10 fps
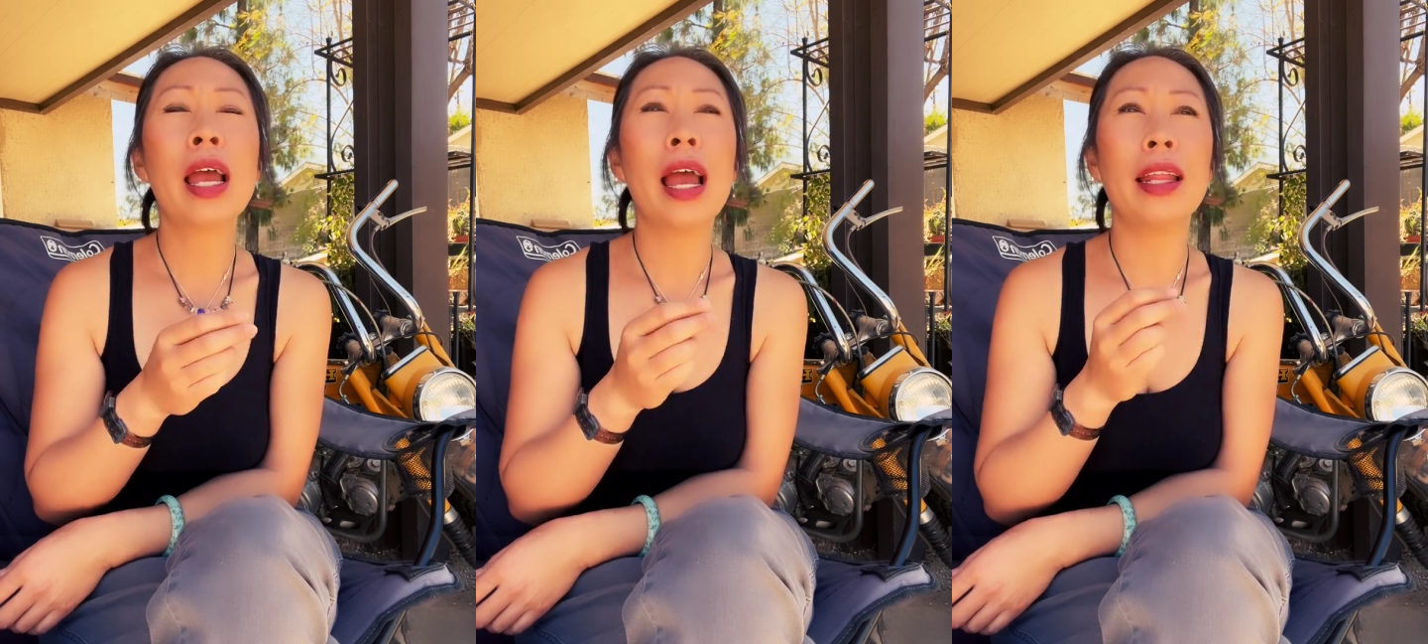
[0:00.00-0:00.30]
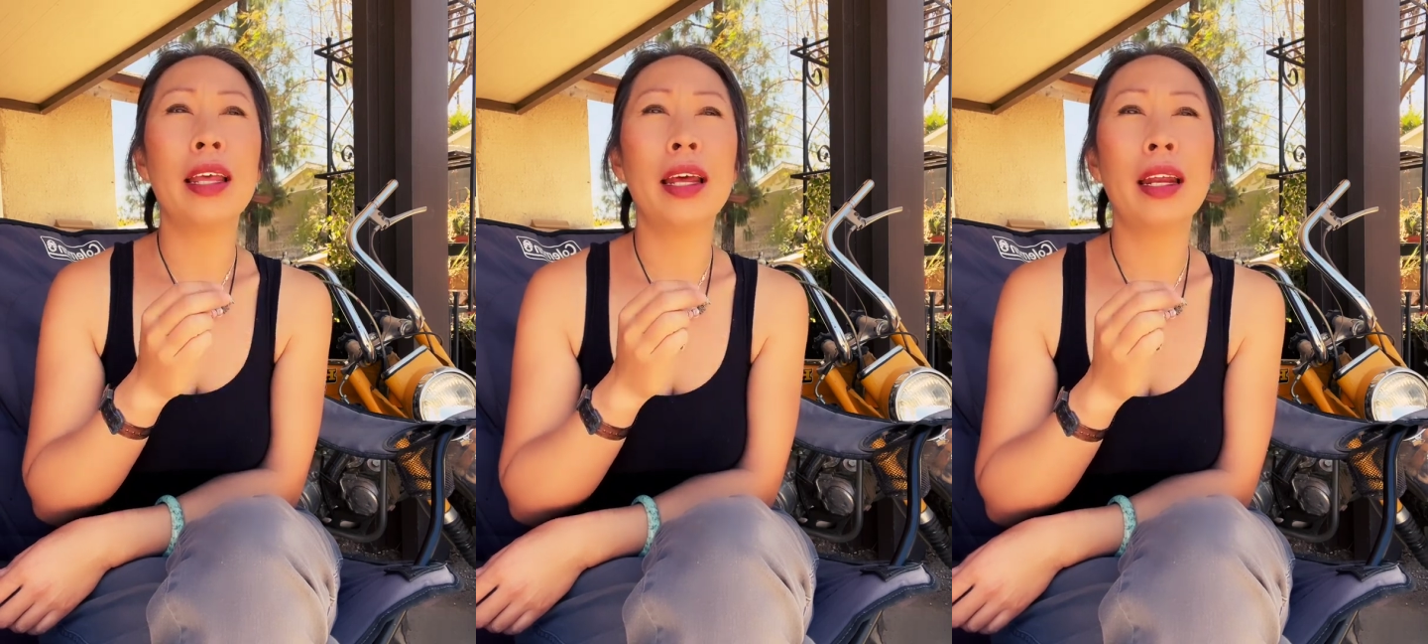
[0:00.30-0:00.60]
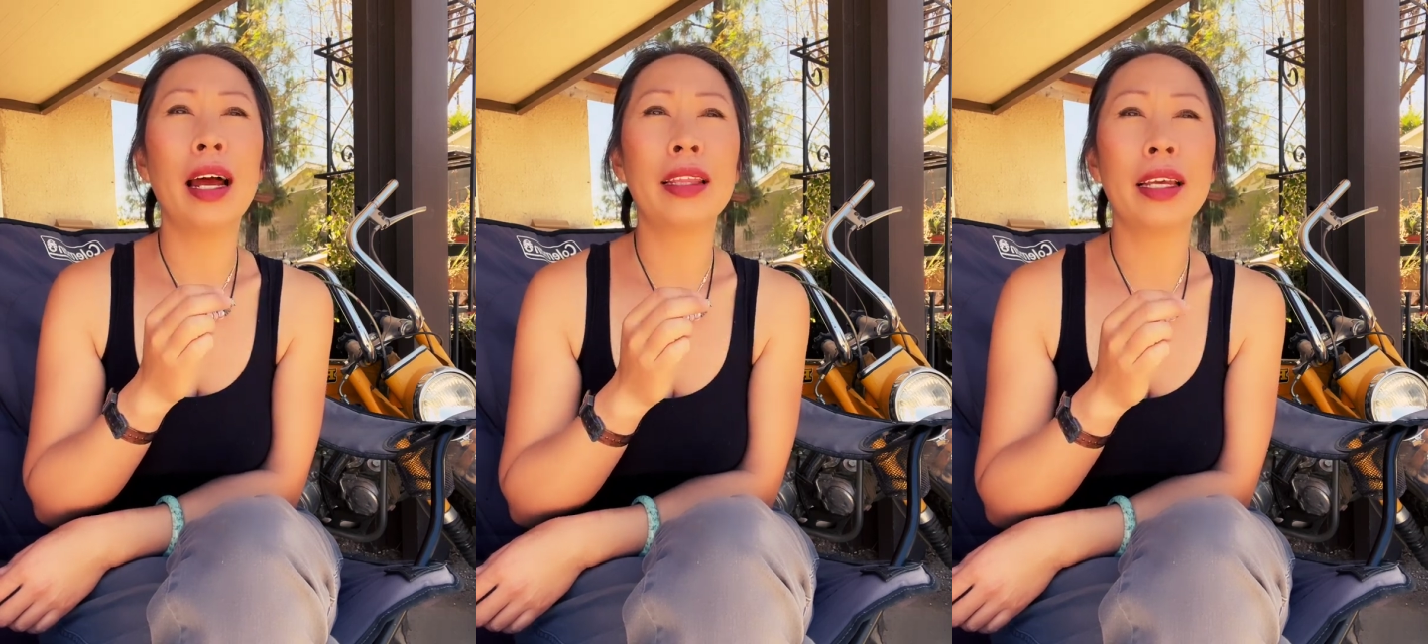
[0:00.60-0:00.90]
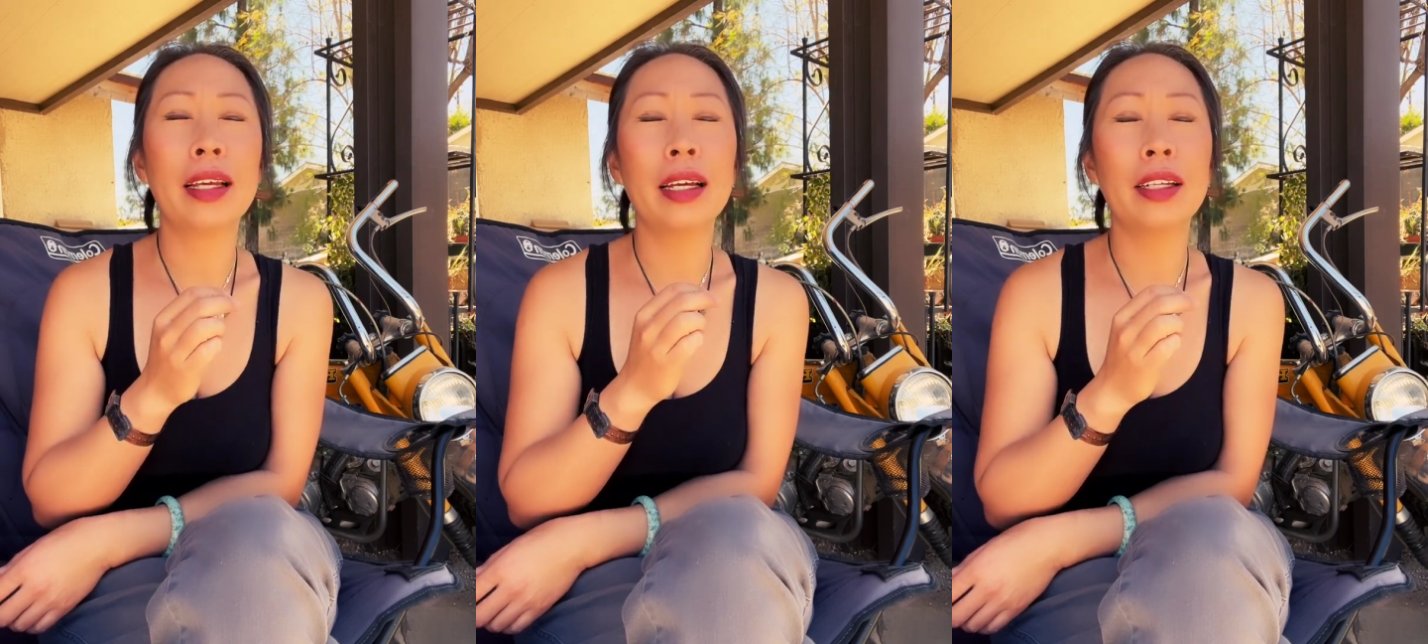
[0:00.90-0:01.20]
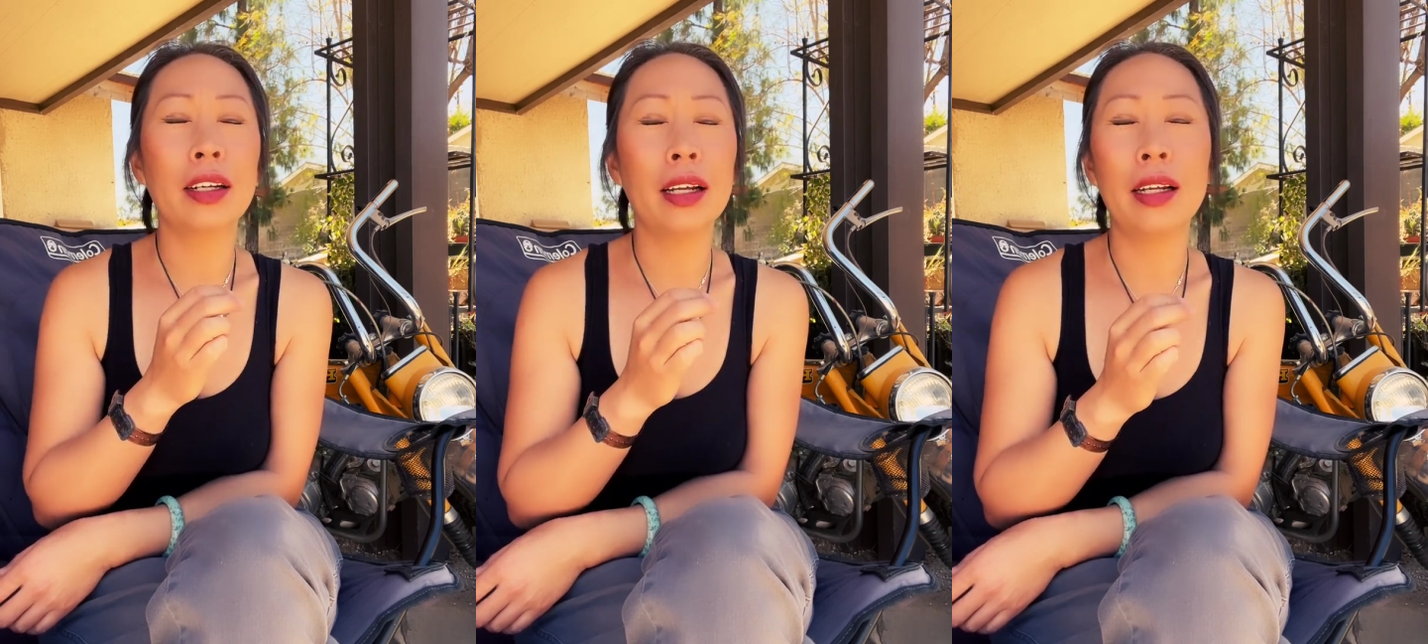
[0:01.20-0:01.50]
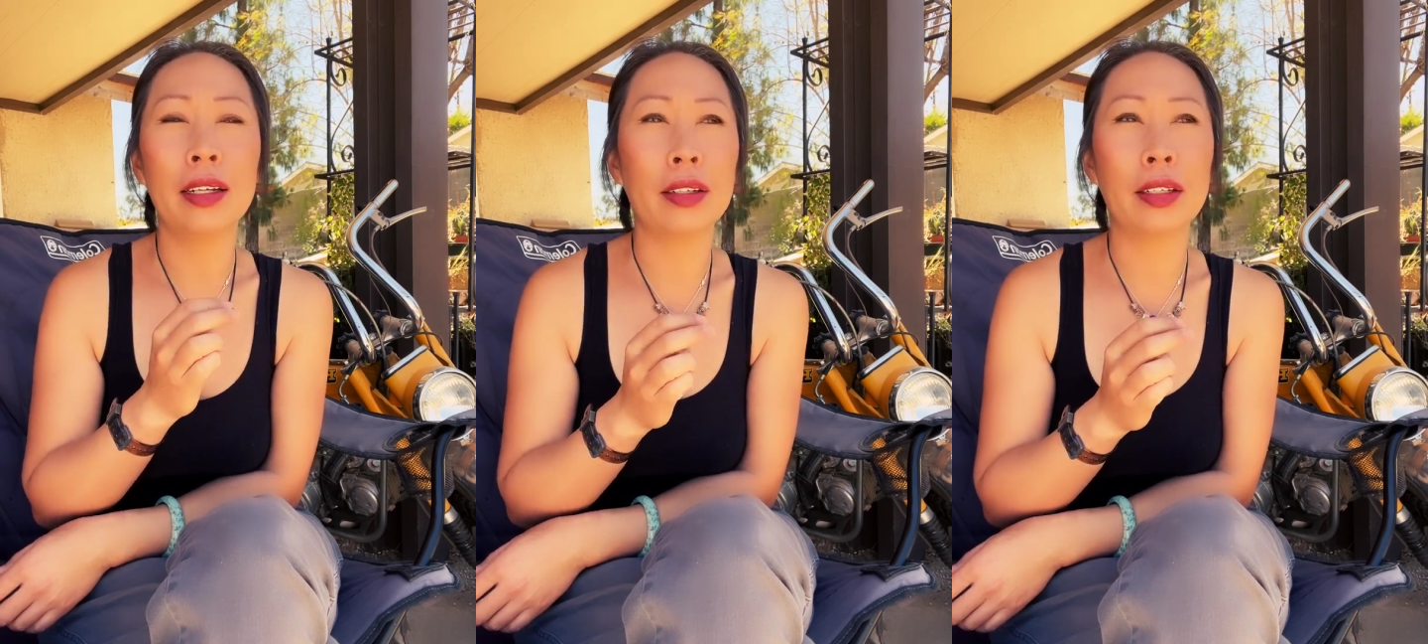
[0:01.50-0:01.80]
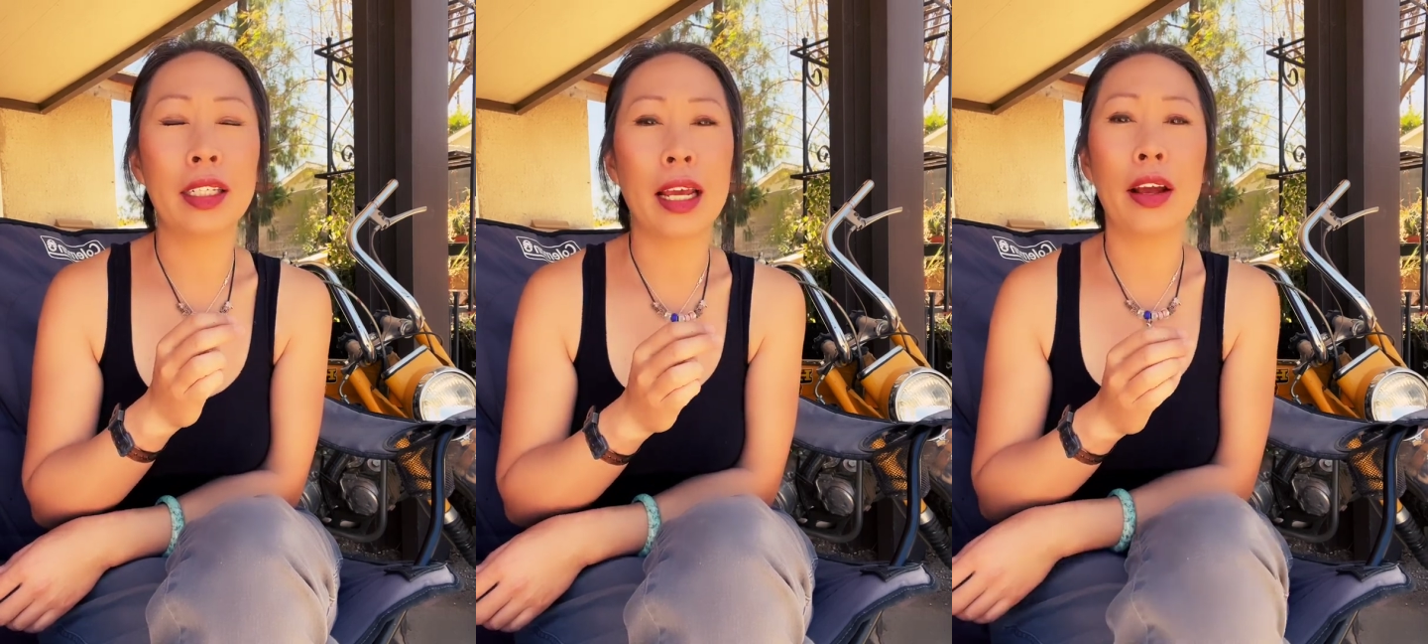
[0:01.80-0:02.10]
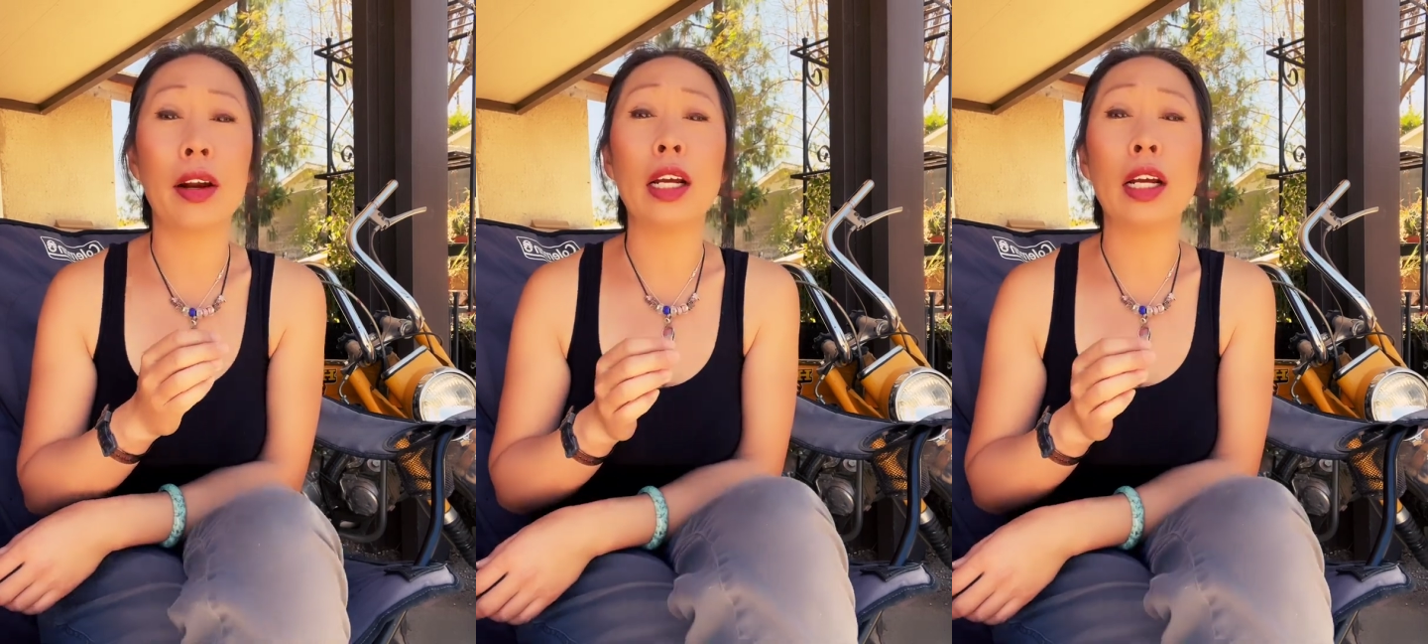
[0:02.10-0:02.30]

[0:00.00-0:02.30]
and then I think I got a little scared.